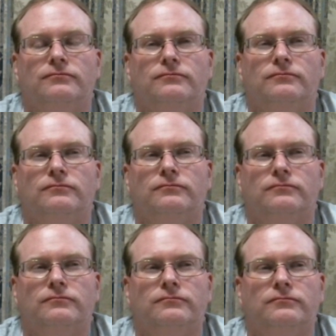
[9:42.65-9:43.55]

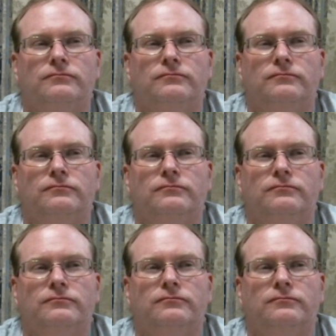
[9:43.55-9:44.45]

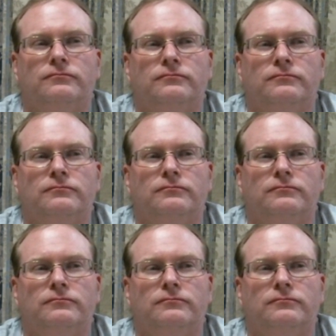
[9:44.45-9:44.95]
The person shown says nothing.